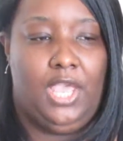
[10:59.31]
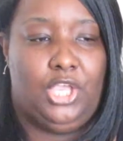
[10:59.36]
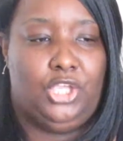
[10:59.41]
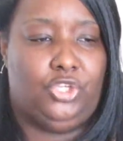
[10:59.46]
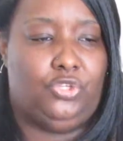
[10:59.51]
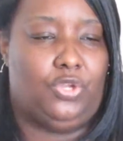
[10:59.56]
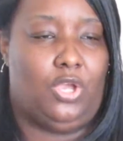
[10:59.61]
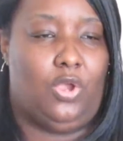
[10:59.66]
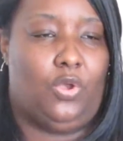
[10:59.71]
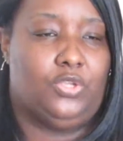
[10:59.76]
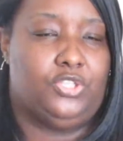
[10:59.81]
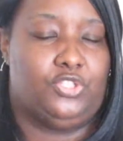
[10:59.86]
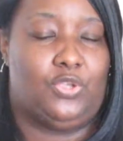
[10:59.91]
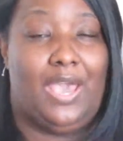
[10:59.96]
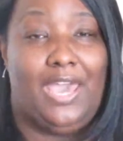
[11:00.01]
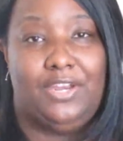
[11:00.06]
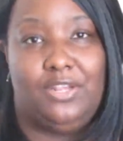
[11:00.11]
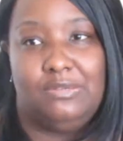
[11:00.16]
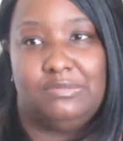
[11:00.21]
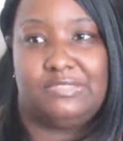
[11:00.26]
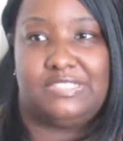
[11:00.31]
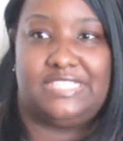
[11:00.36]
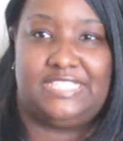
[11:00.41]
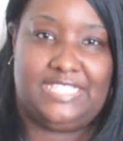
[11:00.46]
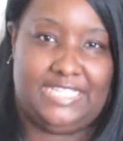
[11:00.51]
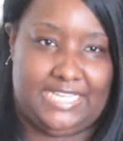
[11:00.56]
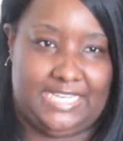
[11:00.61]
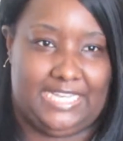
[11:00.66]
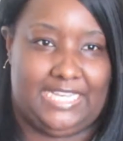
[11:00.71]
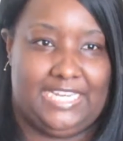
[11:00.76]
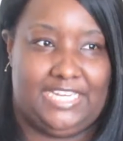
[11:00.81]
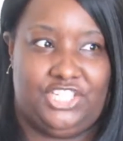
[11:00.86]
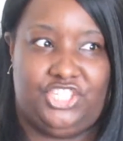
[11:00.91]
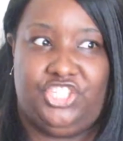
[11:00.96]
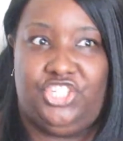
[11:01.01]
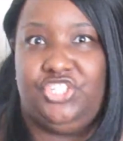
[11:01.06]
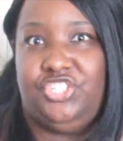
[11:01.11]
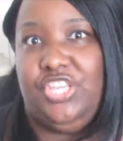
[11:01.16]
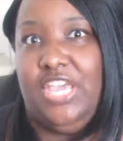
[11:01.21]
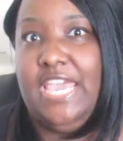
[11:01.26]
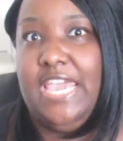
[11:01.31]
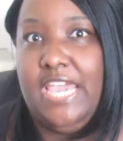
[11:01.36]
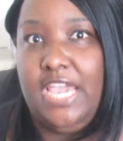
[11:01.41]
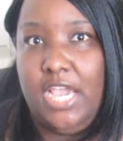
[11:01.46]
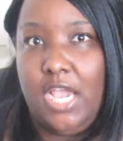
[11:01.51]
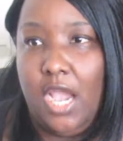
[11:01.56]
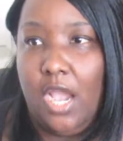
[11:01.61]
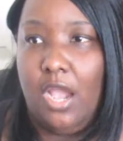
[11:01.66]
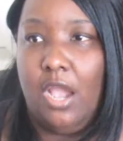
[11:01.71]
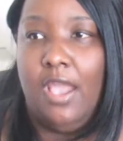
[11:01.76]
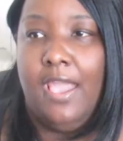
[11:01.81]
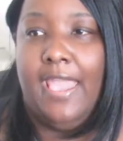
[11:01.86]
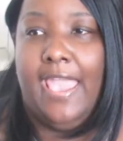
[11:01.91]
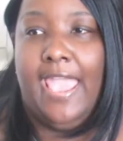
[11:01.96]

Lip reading: you know, so I don't see it. It's just here.